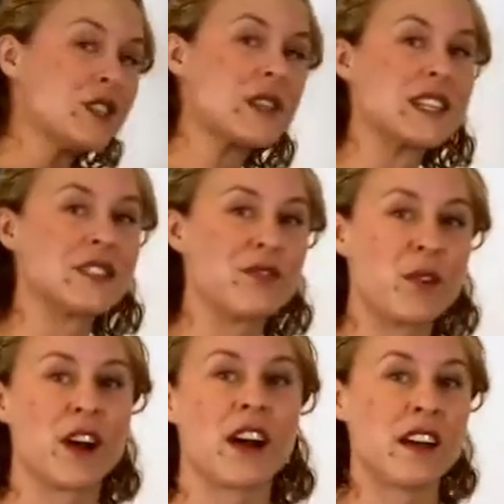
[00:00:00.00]
this
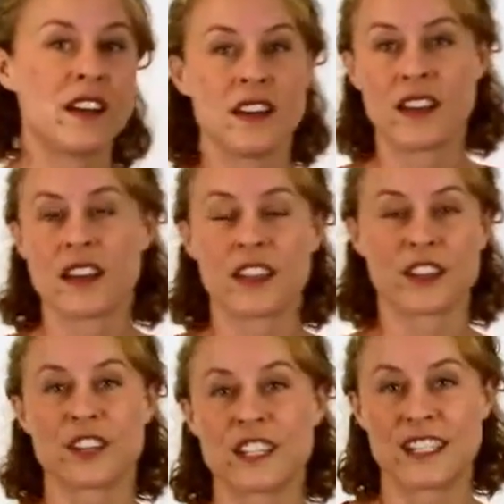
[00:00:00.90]
for
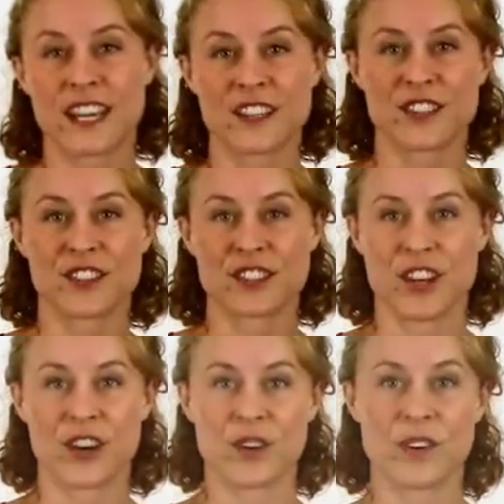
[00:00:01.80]
30 seconds or
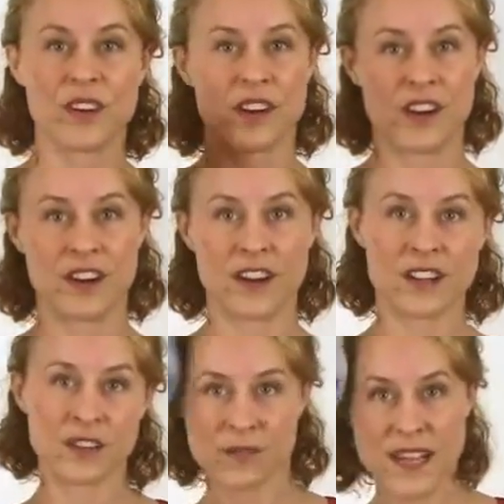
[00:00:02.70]
so
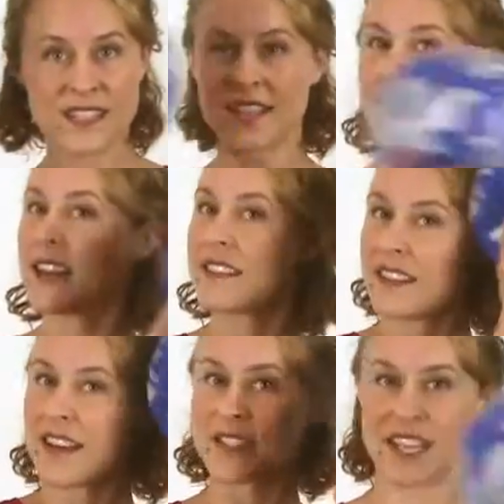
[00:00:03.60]
on the right side, the
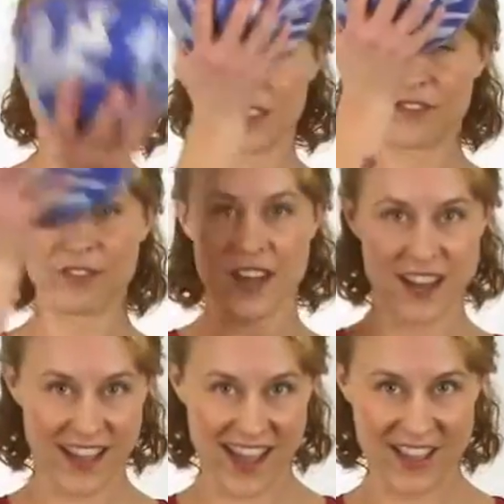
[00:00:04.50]
left side, the
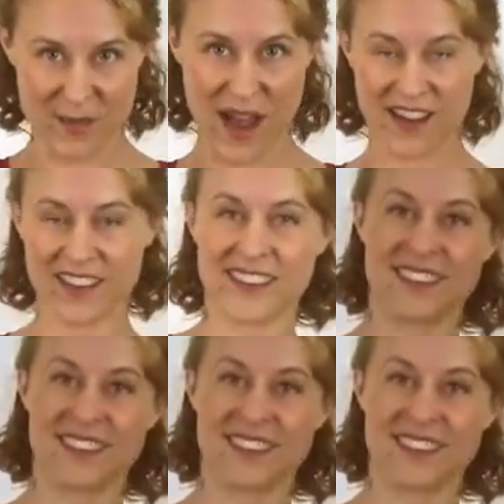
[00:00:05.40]
front, and the back.